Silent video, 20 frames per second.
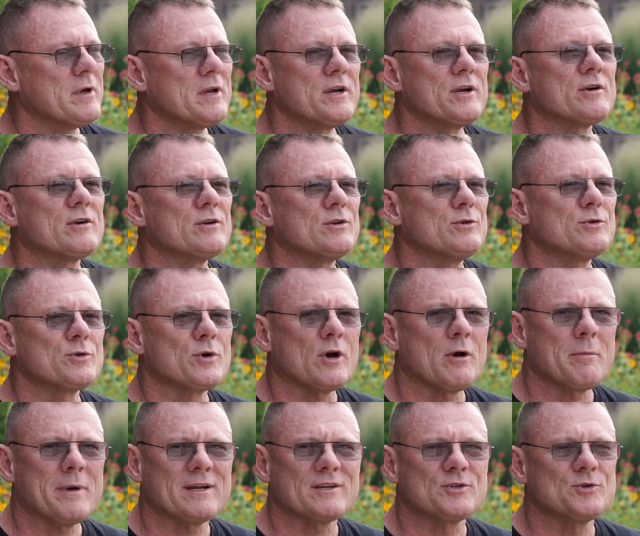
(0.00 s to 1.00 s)
been here in Utah
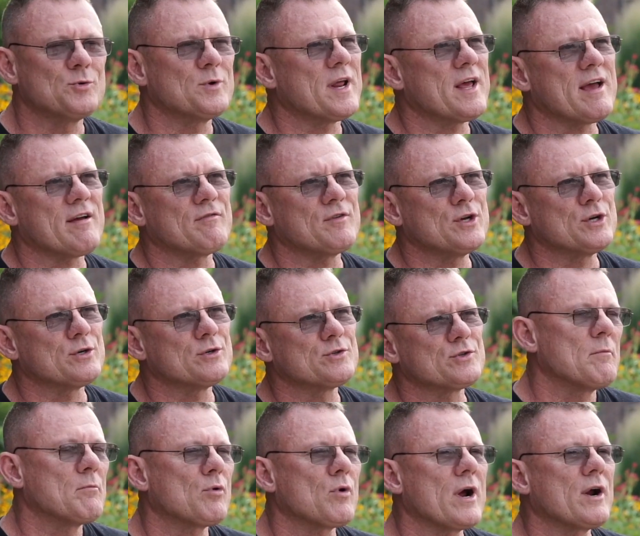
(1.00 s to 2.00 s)
about 2.5 years.
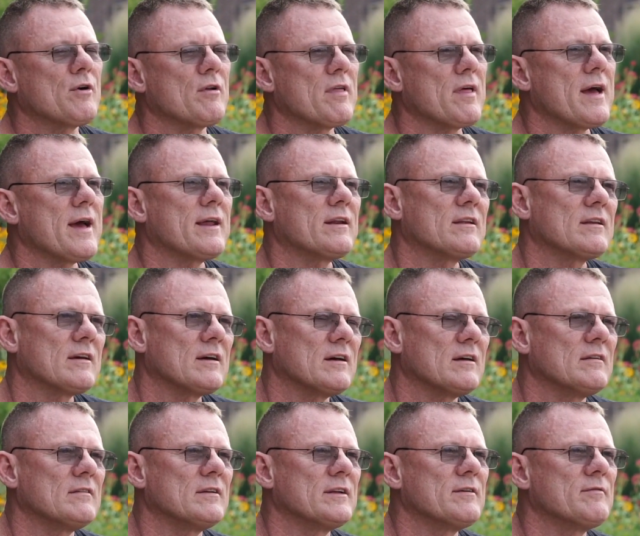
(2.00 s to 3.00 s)
Prior to
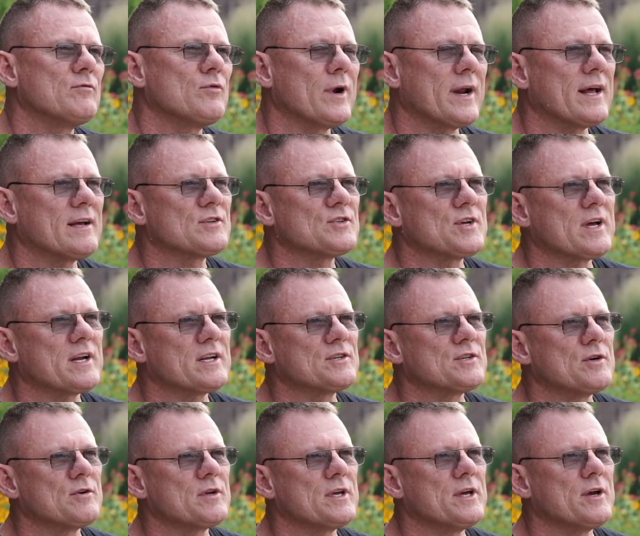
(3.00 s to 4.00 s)
that, lived right outside of
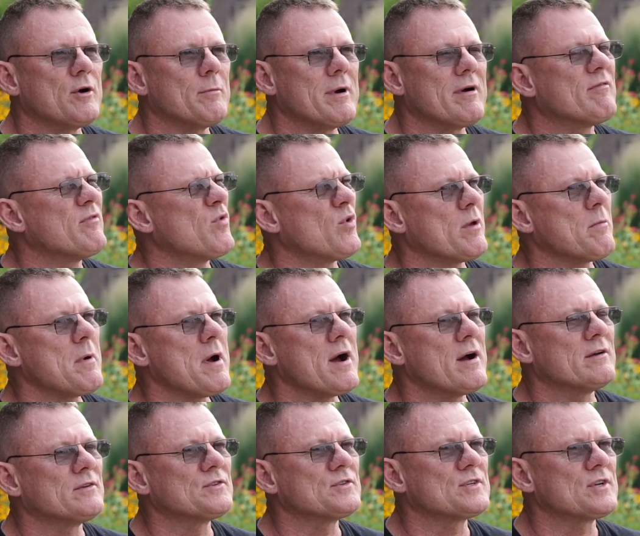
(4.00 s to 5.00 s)
Tokyo, about 40
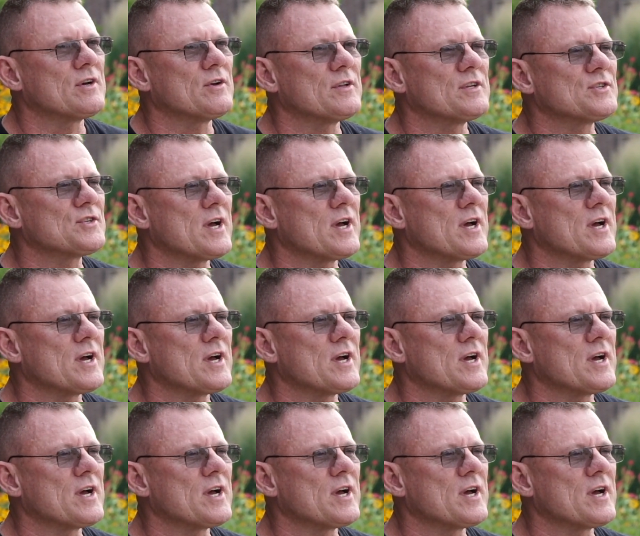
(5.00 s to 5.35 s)
miles on the